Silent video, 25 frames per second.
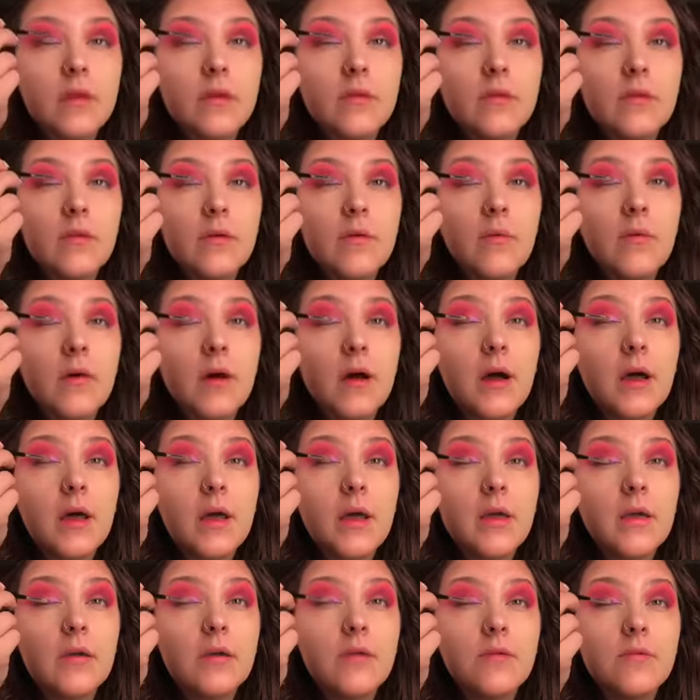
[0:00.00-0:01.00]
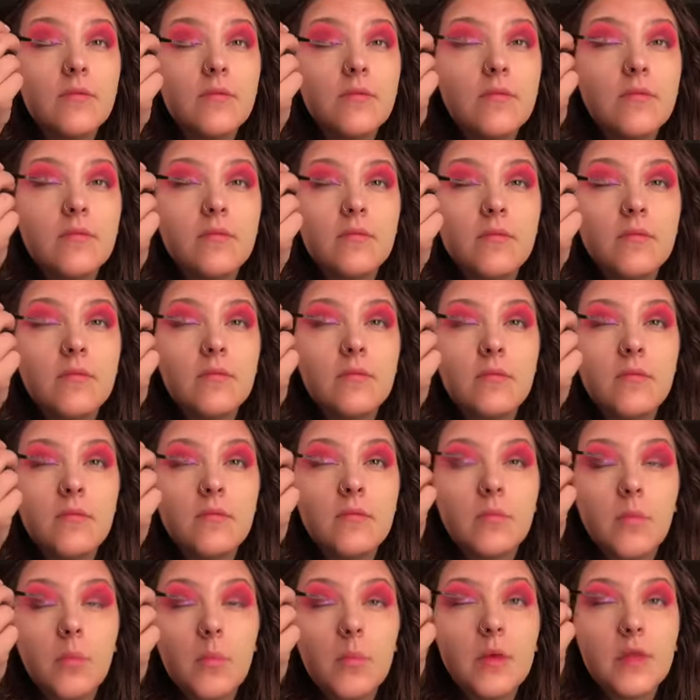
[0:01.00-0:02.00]
why,
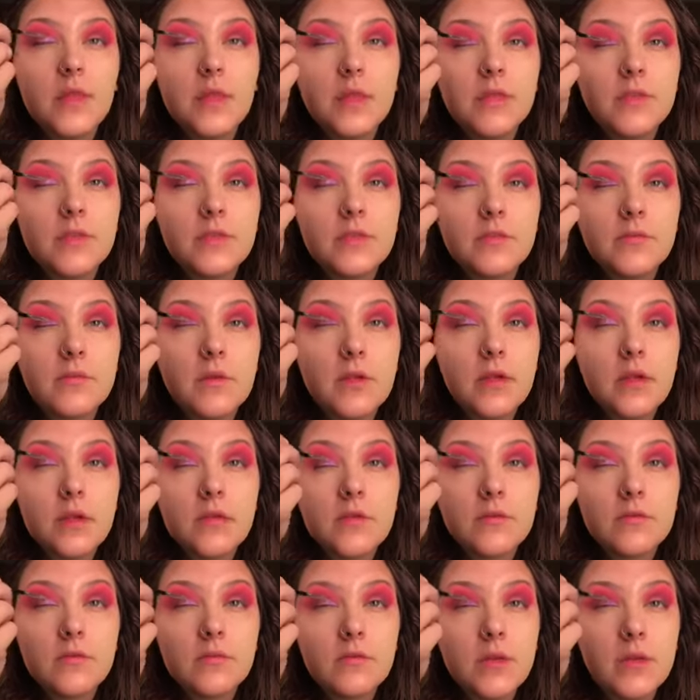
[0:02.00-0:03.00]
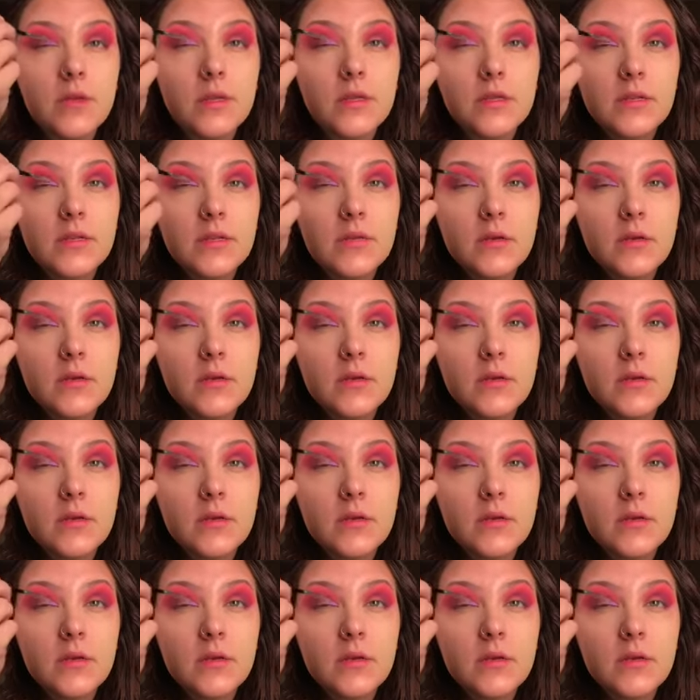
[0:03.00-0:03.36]
but this is what I use when I